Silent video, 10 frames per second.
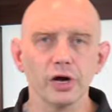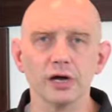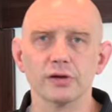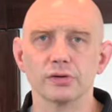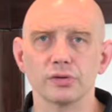
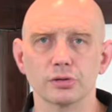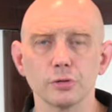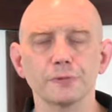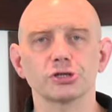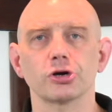not
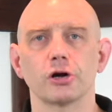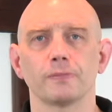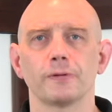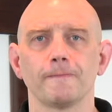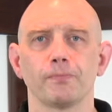super
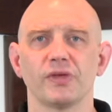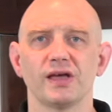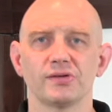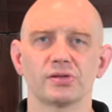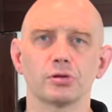sharp
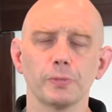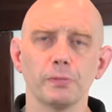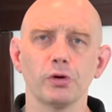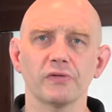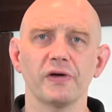and super
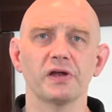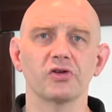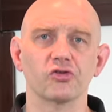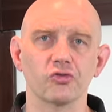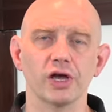motivated
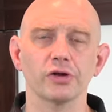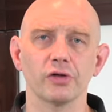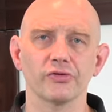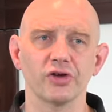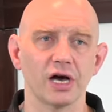to train all
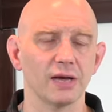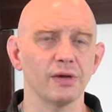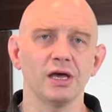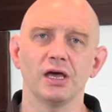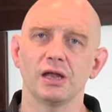the
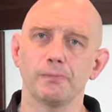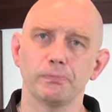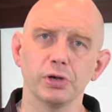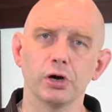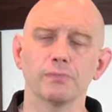time and
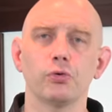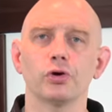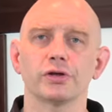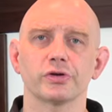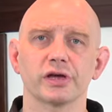be on
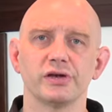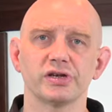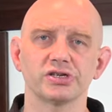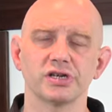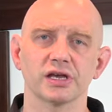point in your
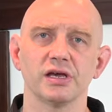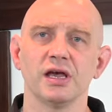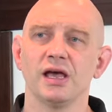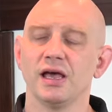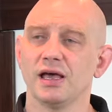conditioning
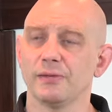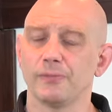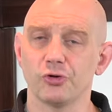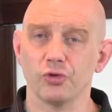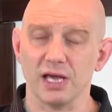and
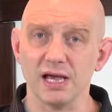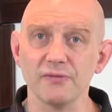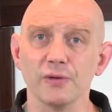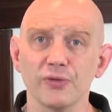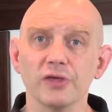do
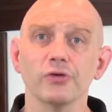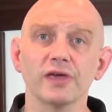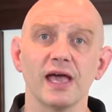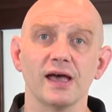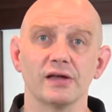everything you
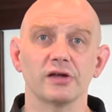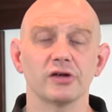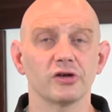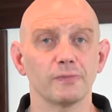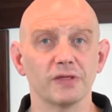can
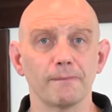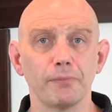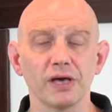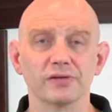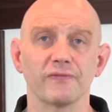to be the
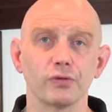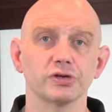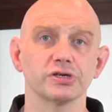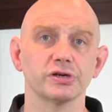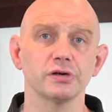best
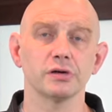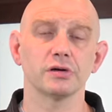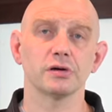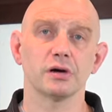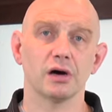version
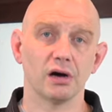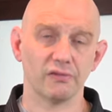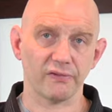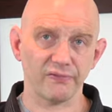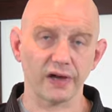
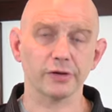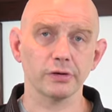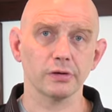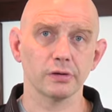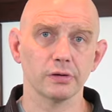of a
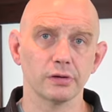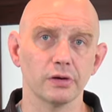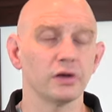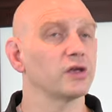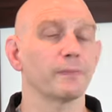fighter,
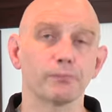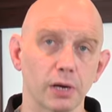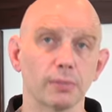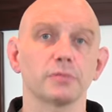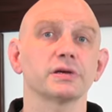you
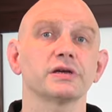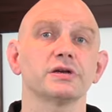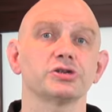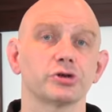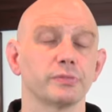
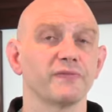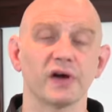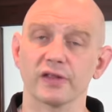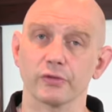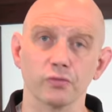probably shouldn't be
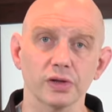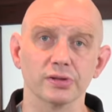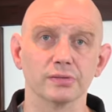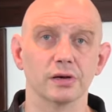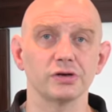fighting. The
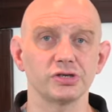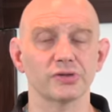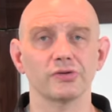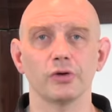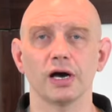risks are
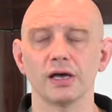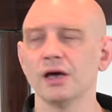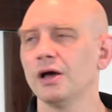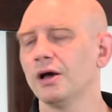just too high.